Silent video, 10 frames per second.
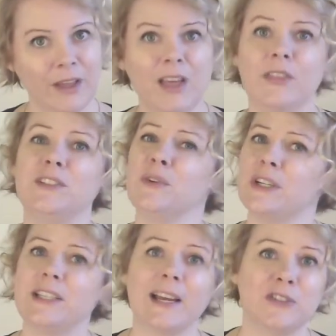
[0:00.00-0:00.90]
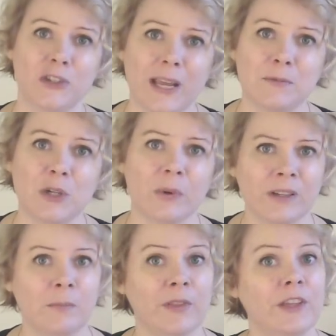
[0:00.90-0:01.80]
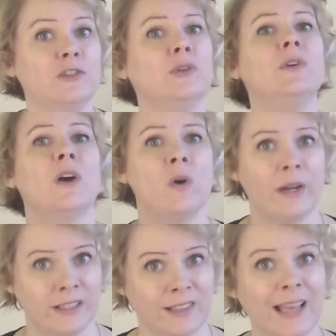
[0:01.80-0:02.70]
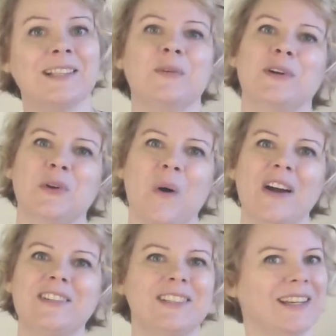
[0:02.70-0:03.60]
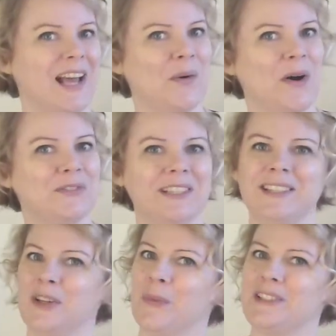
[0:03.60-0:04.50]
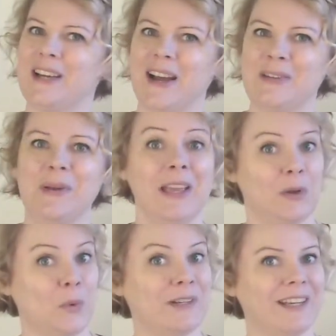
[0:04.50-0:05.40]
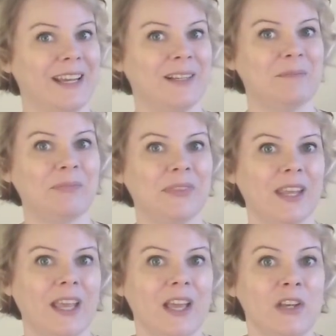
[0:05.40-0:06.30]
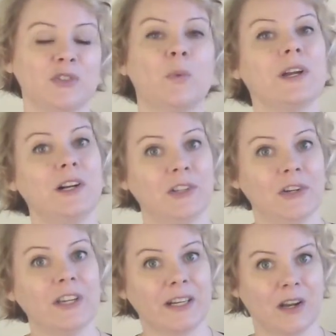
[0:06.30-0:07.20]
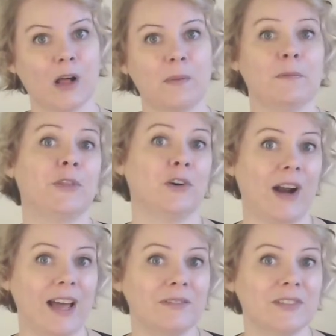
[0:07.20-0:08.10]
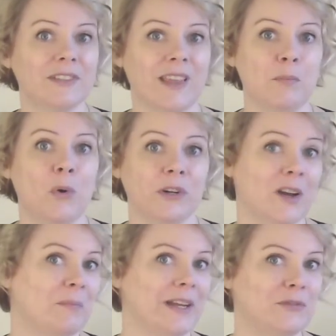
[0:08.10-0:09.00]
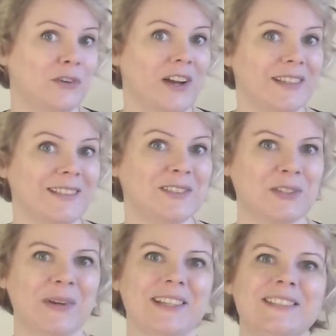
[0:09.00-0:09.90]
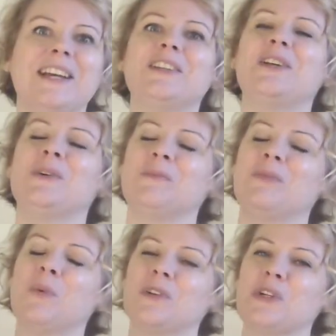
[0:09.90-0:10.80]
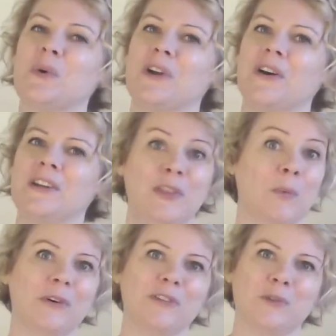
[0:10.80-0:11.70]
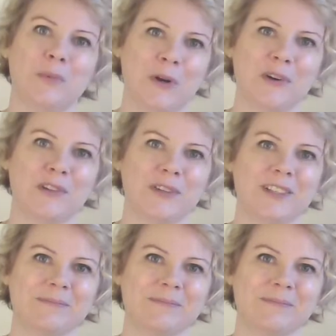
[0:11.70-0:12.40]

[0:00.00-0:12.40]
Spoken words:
They don't attach your name to it, but they do know exactly what you watched and how often and what time and what day. So we're going to look at a couple of the graphs that Pornhub made for us so I can tell you what's going on in the world of pornography.